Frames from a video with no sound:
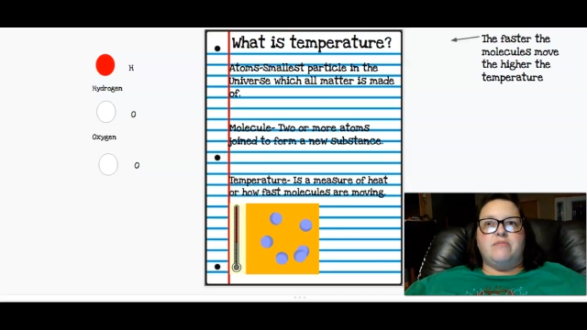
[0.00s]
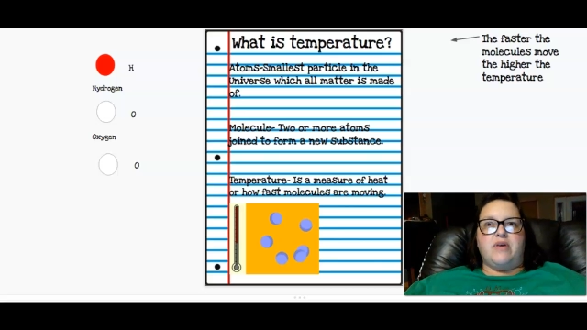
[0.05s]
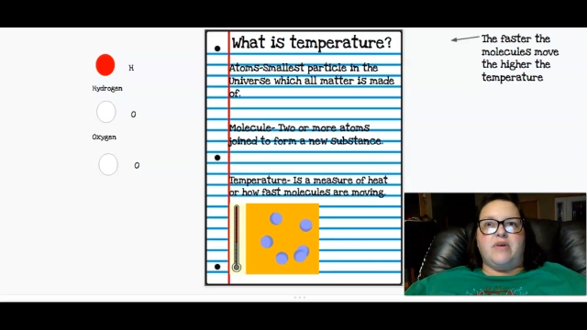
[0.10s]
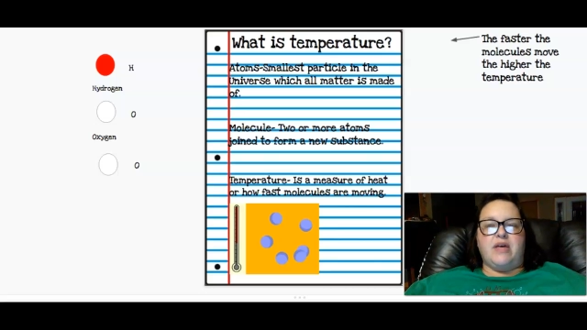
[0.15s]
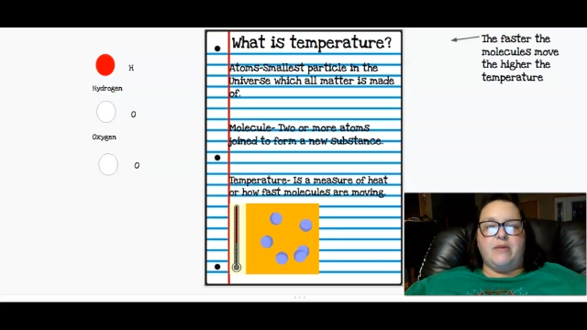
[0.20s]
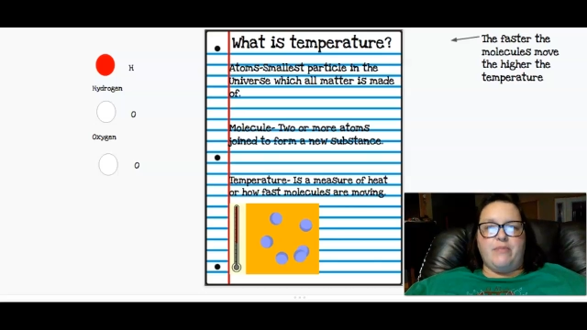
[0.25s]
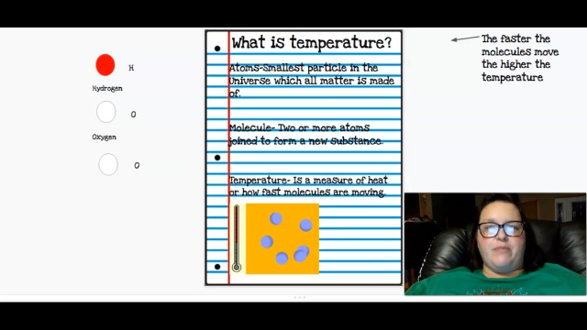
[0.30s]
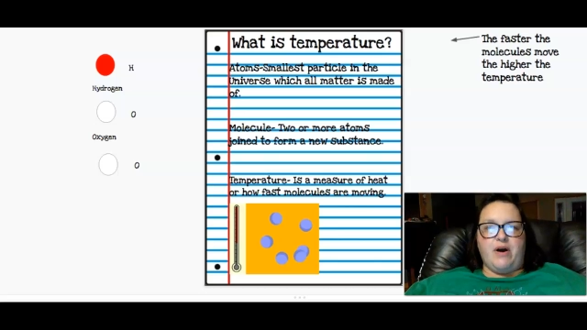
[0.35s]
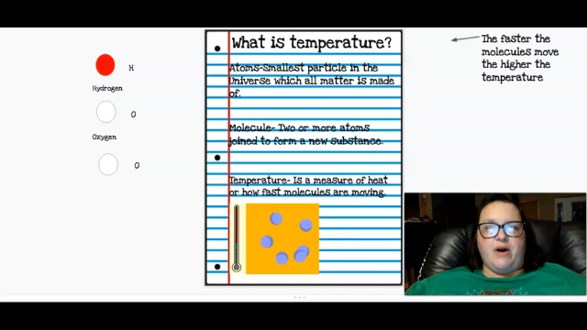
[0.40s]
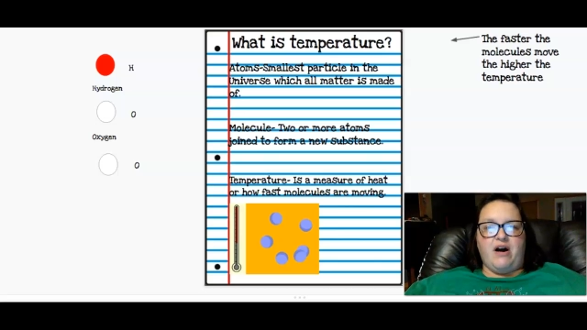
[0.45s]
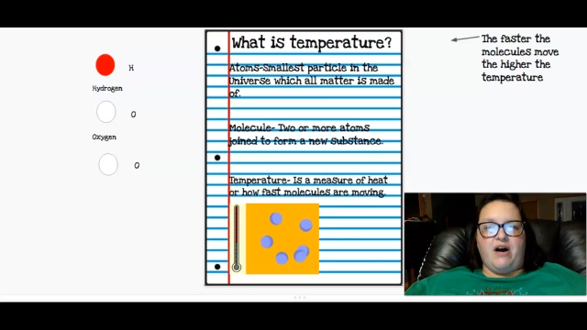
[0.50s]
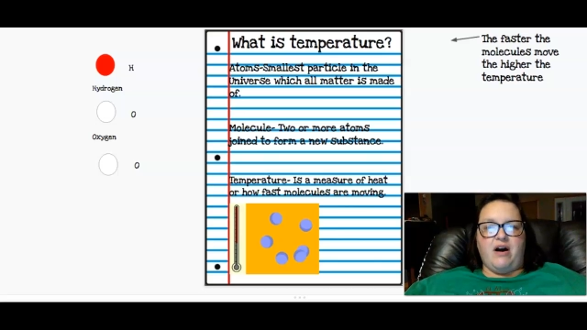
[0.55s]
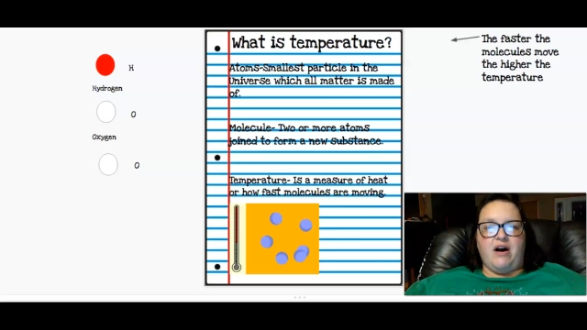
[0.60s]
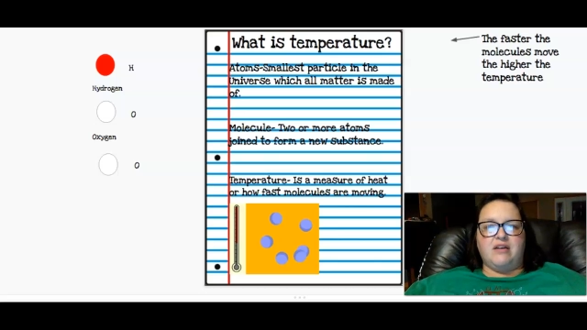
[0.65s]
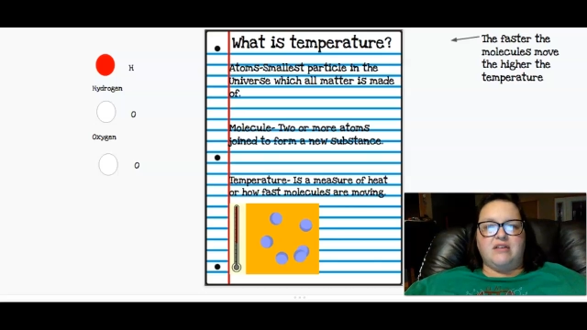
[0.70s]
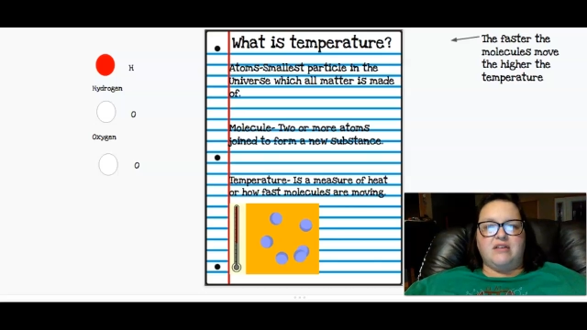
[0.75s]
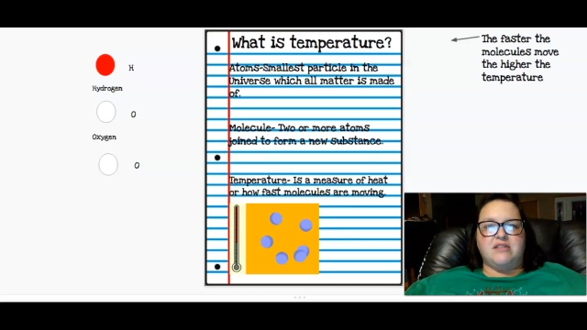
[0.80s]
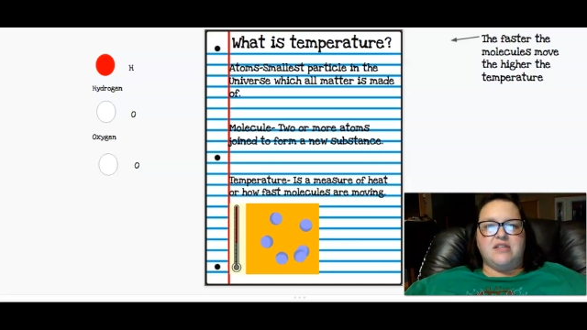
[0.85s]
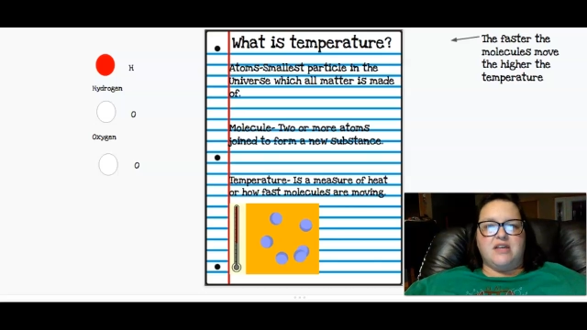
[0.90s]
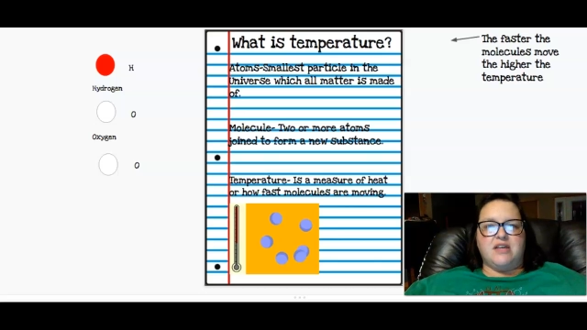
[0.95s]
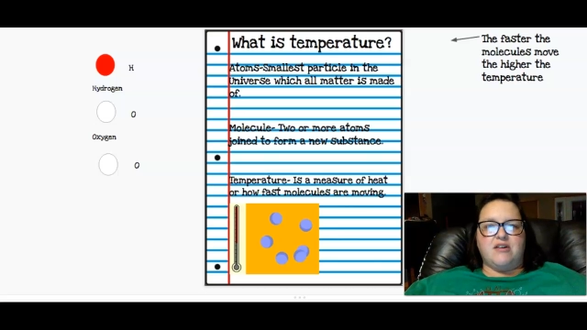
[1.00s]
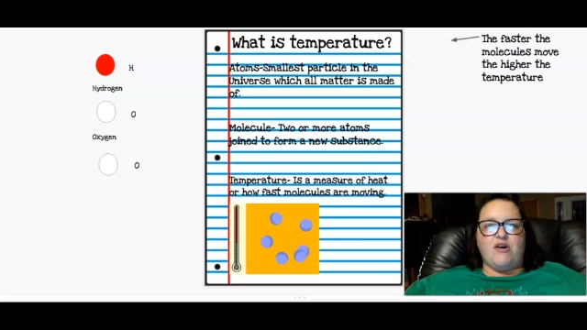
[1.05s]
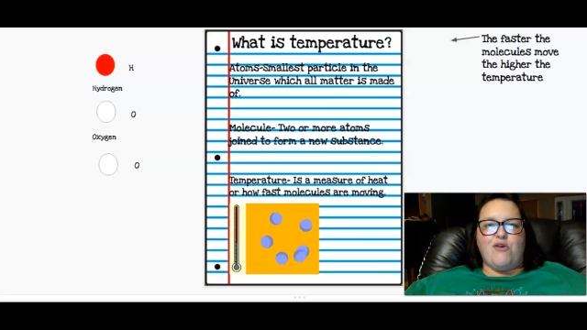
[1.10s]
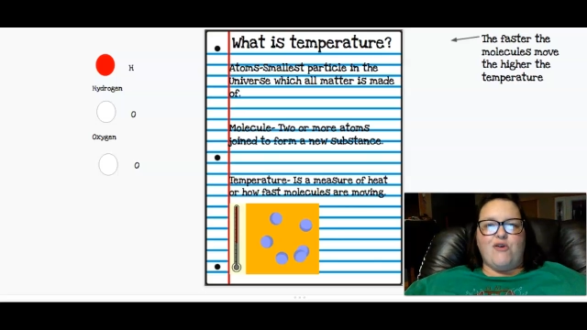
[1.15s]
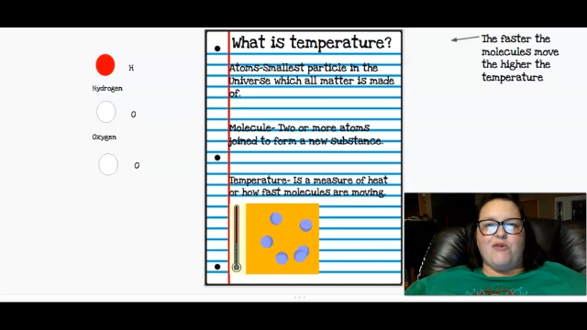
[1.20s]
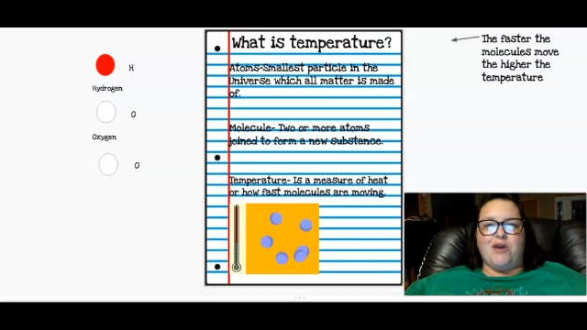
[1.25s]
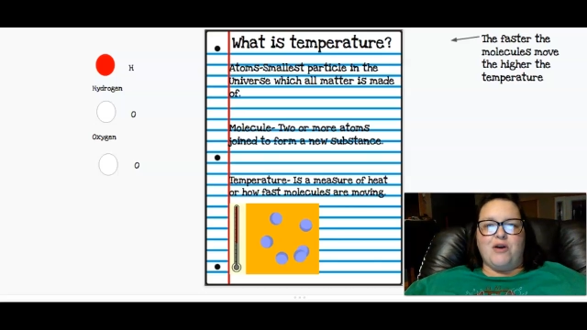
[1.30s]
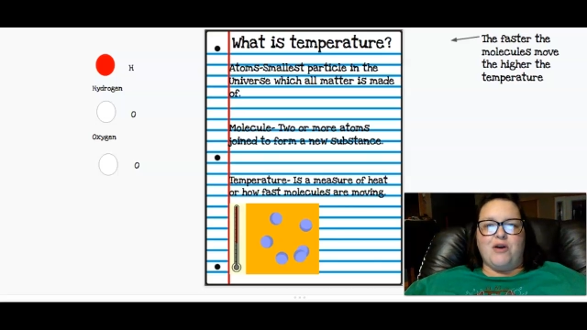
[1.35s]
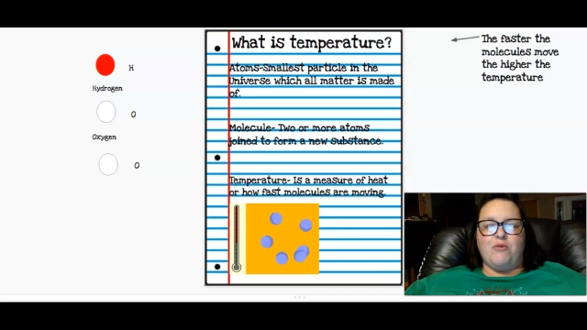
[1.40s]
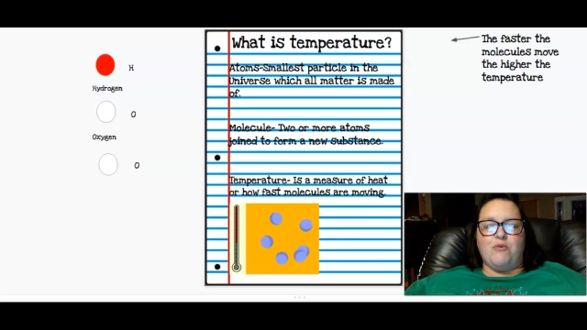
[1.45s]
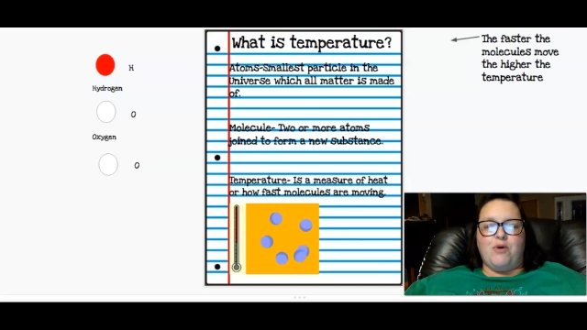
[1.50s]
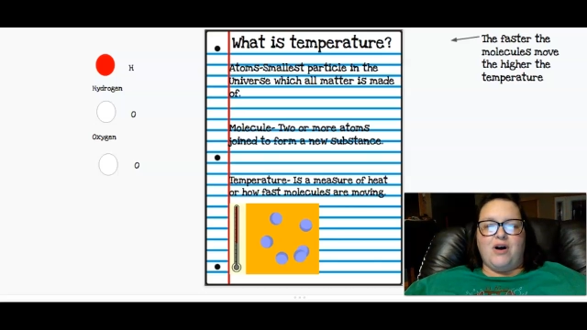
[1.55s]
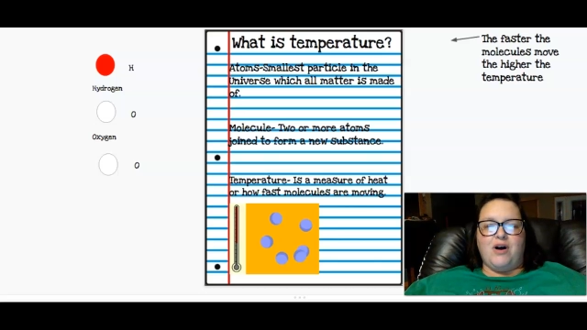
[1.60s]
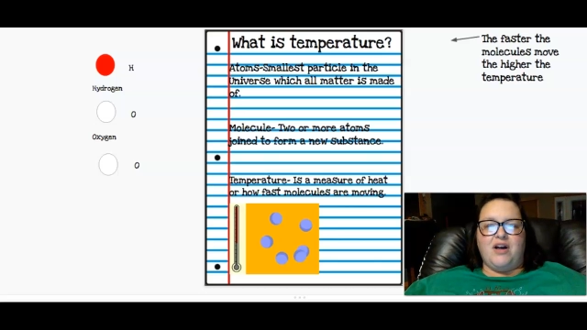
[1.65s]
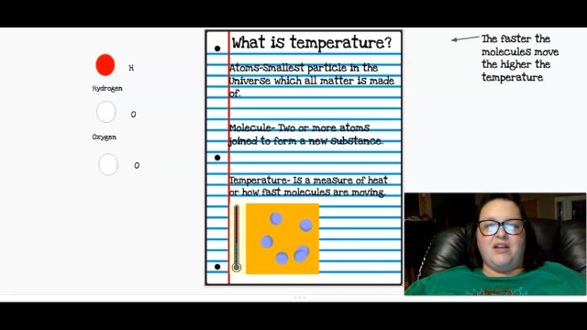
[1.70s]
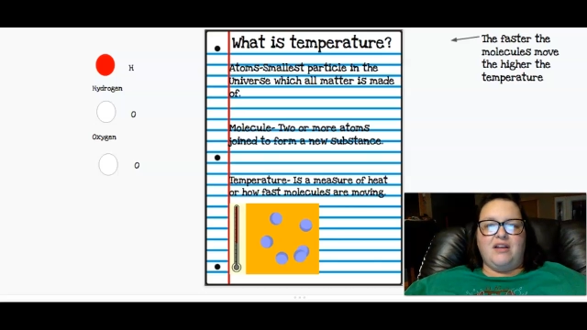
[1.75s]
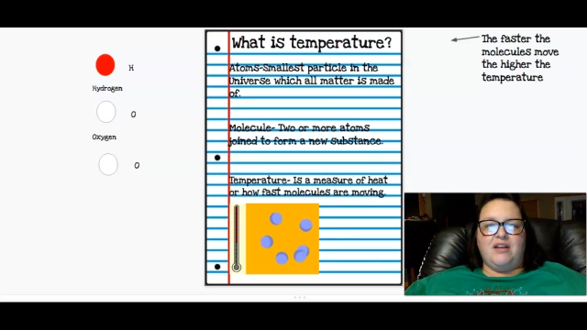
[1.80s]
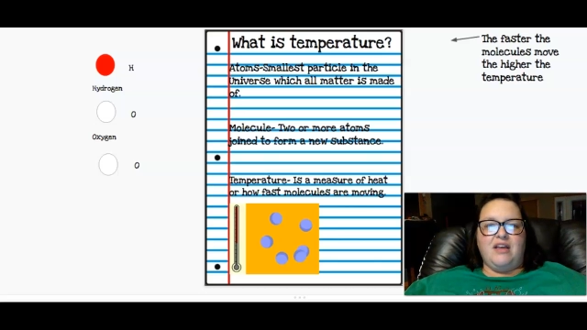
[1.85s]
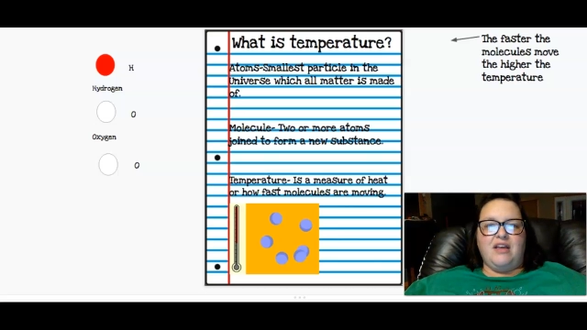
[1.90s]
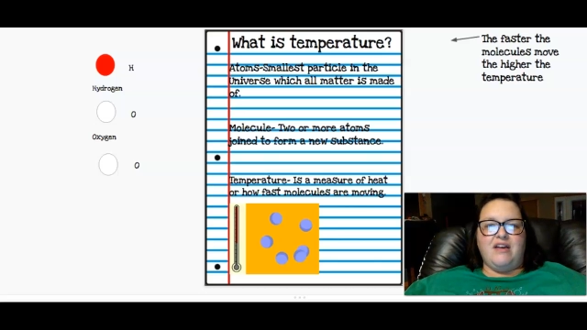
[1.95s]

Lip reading: hit pause and go get one.